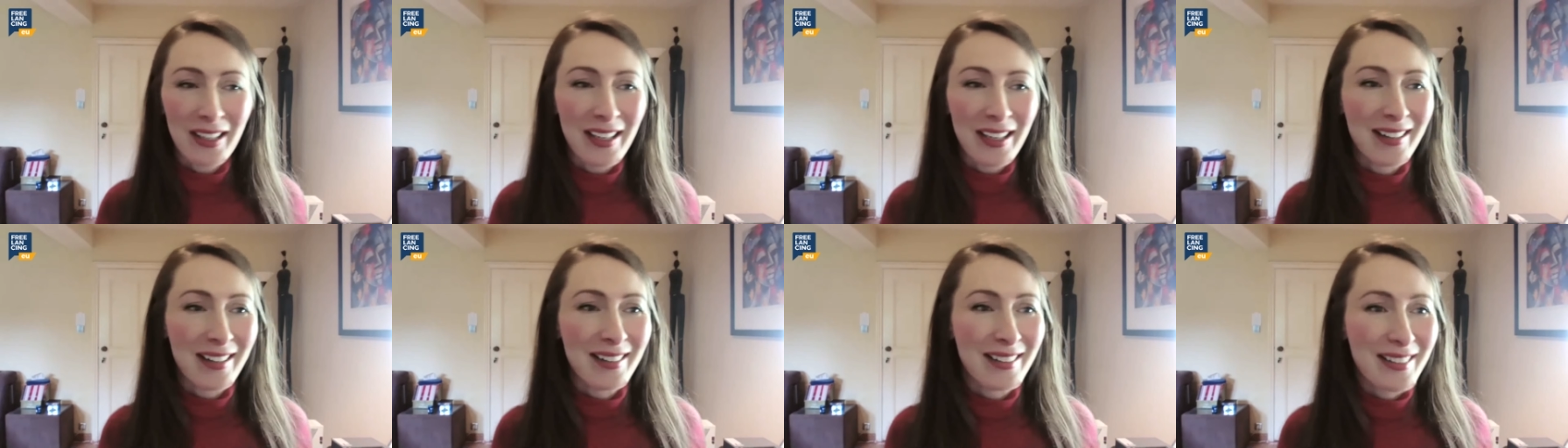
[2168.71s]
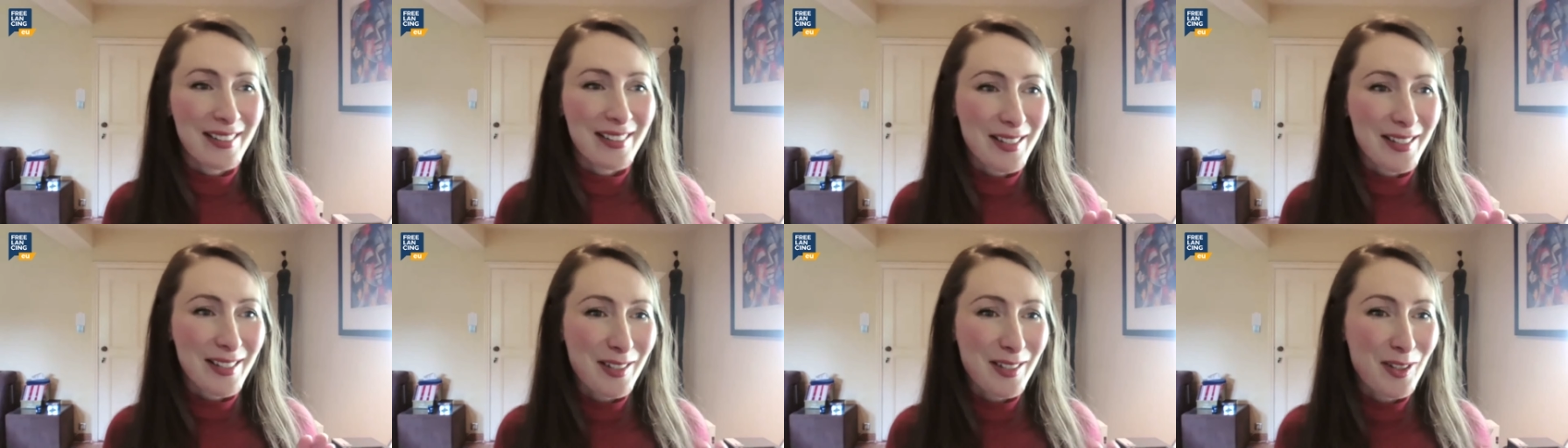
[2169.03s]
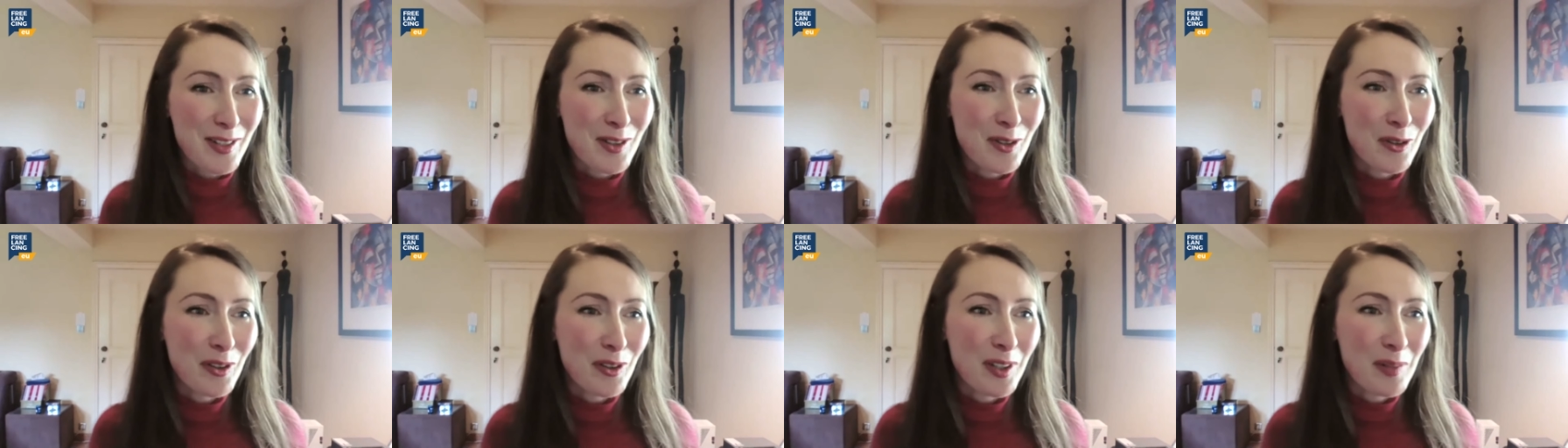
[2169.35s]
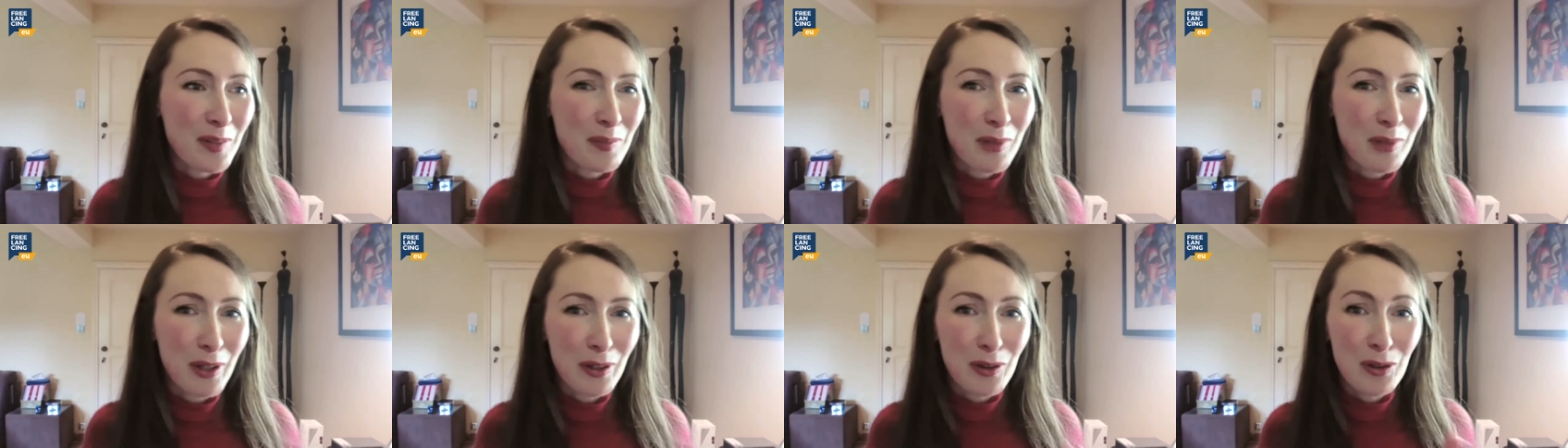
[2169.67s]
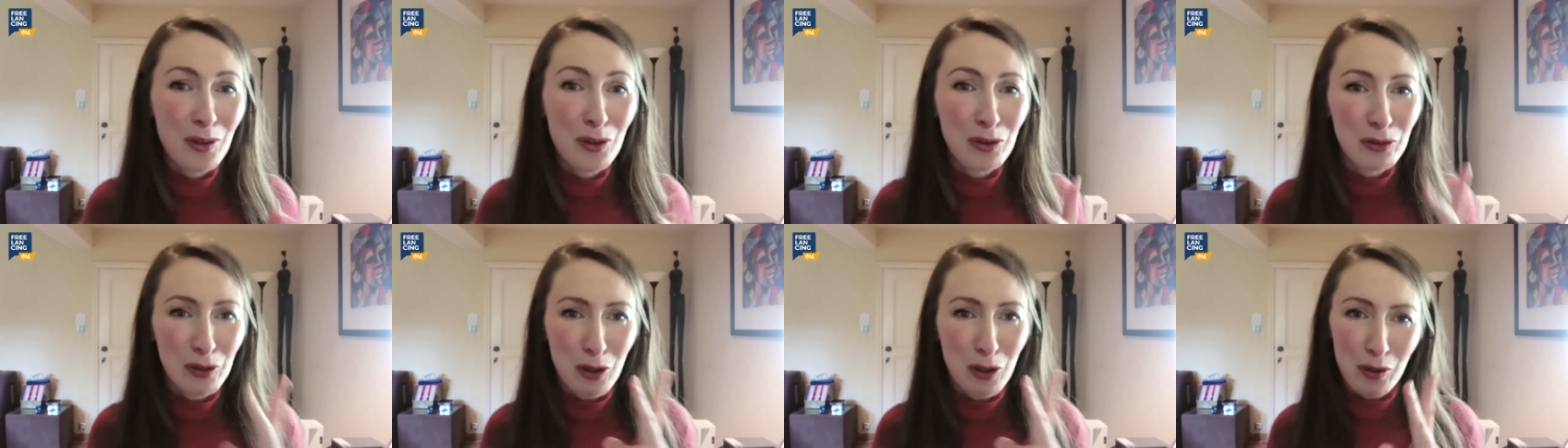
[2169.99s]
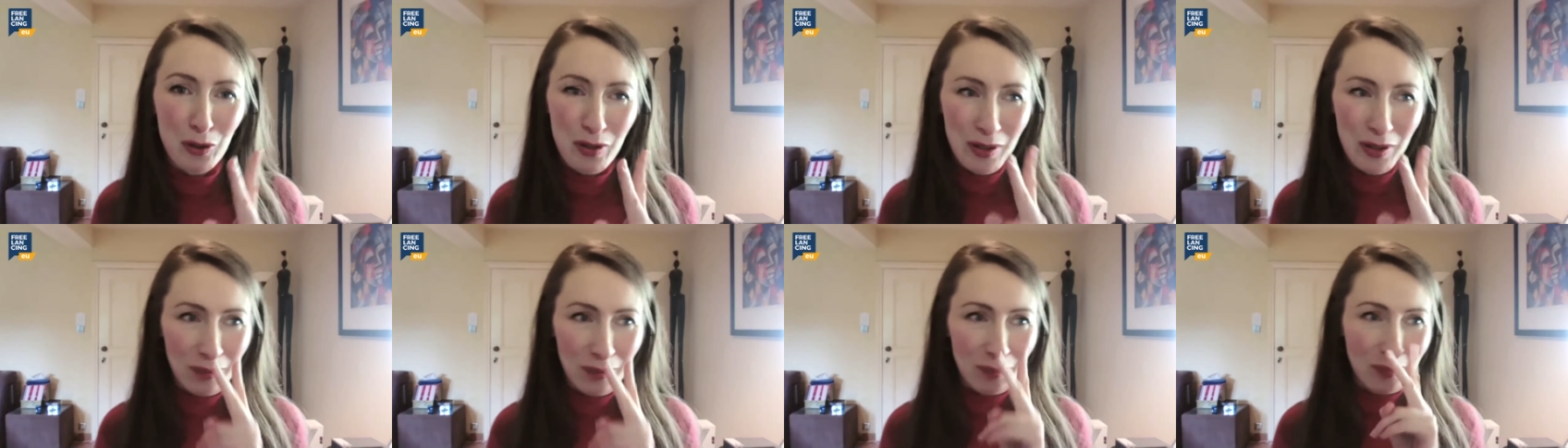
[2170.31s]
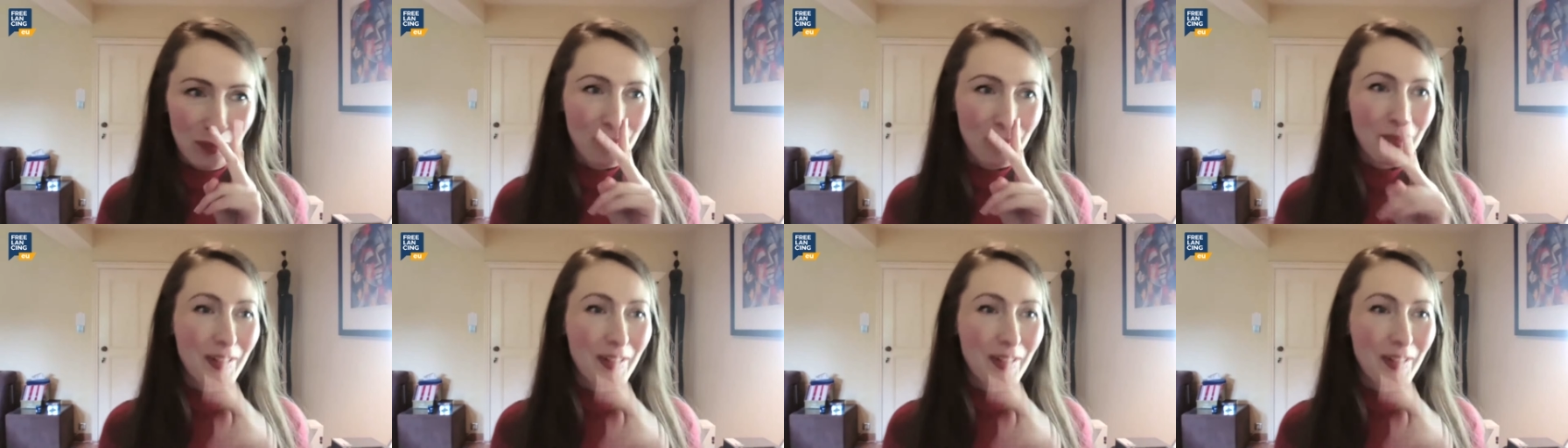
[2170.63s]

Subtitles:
And this is a story about two frogs.